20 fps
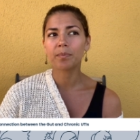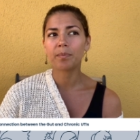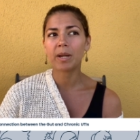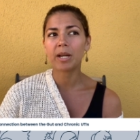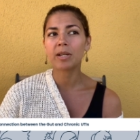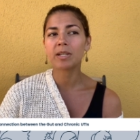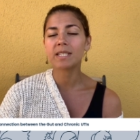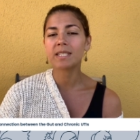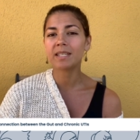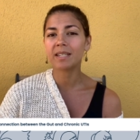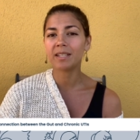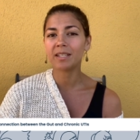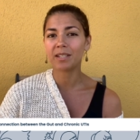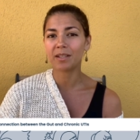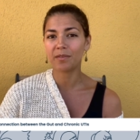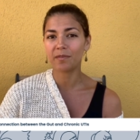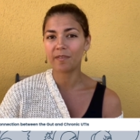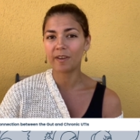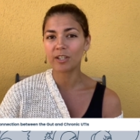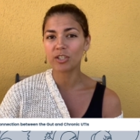parasitic
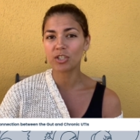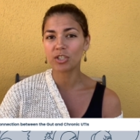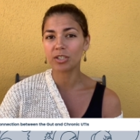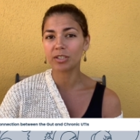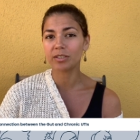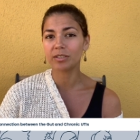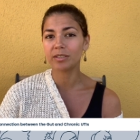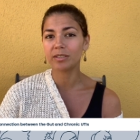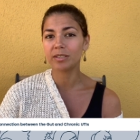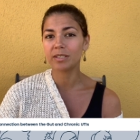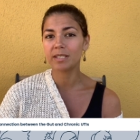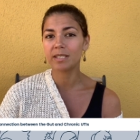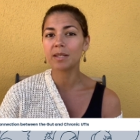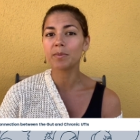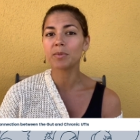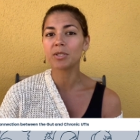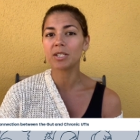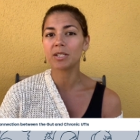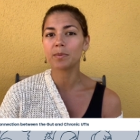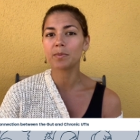infection
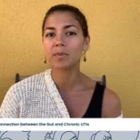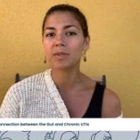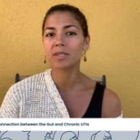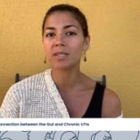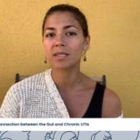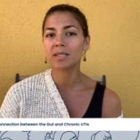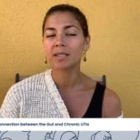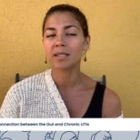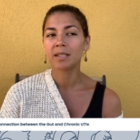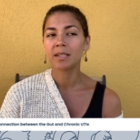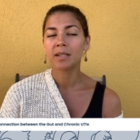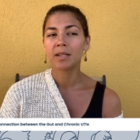symptoms